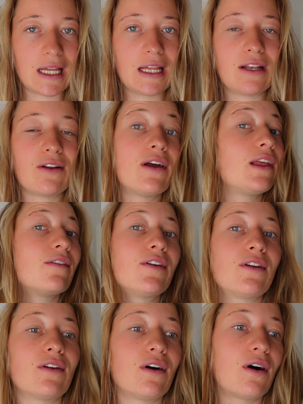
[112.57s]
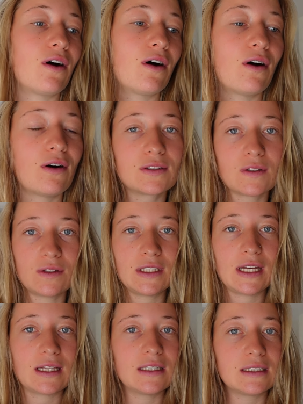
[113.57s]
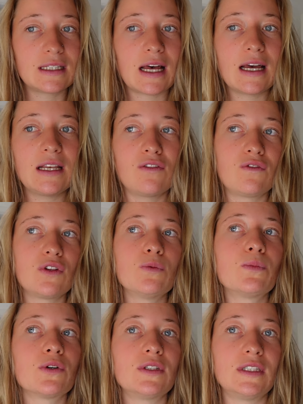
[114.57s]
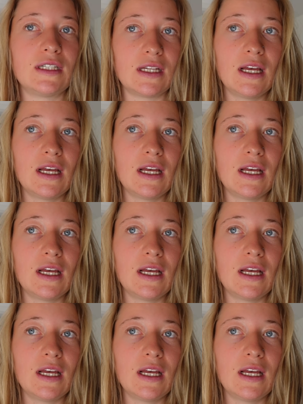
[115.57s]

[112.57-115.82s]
And even also on the other side, if you put